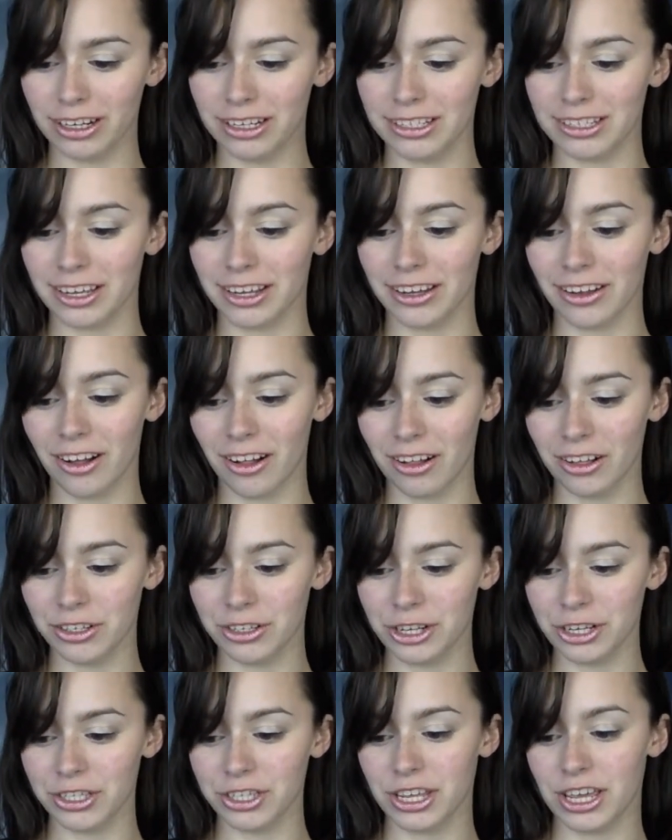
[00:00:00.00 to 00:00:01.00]
a
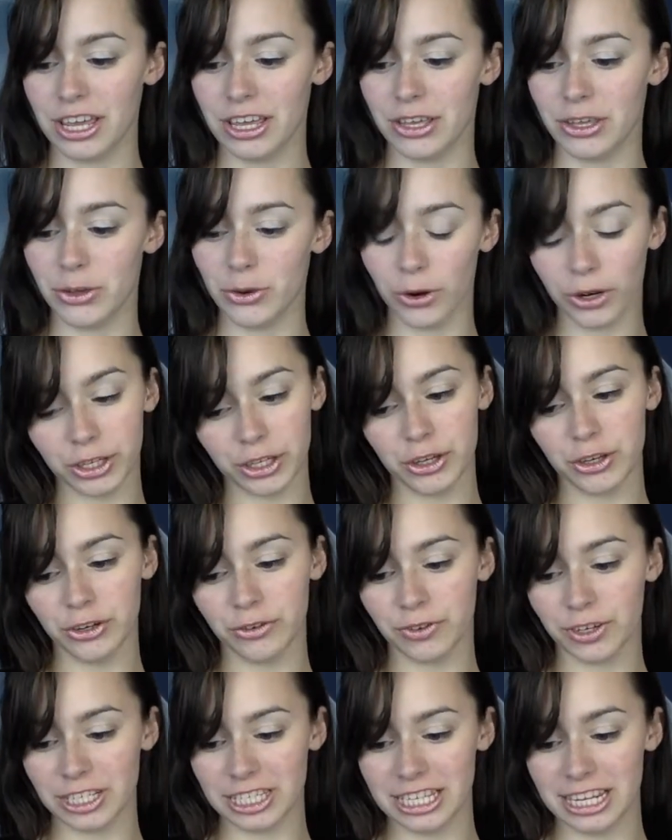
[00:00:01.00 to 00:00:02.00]
psychologist at York
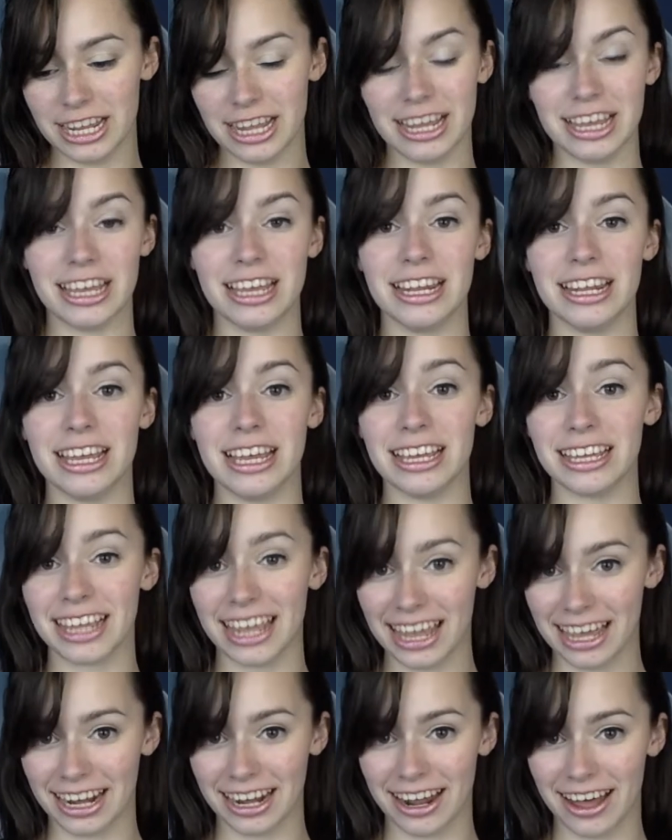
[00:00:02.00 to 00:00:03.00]
University in
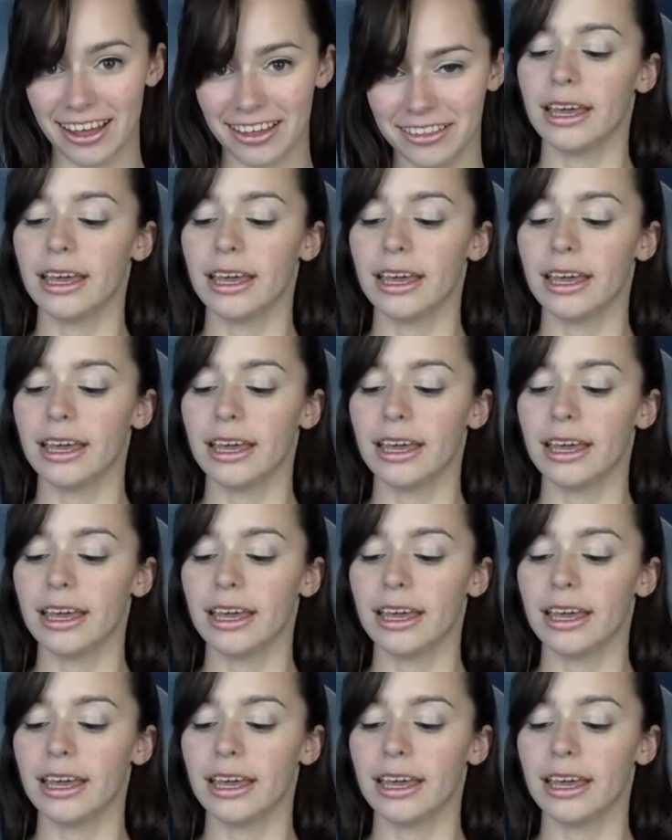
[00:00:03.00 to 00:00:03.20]
Canada.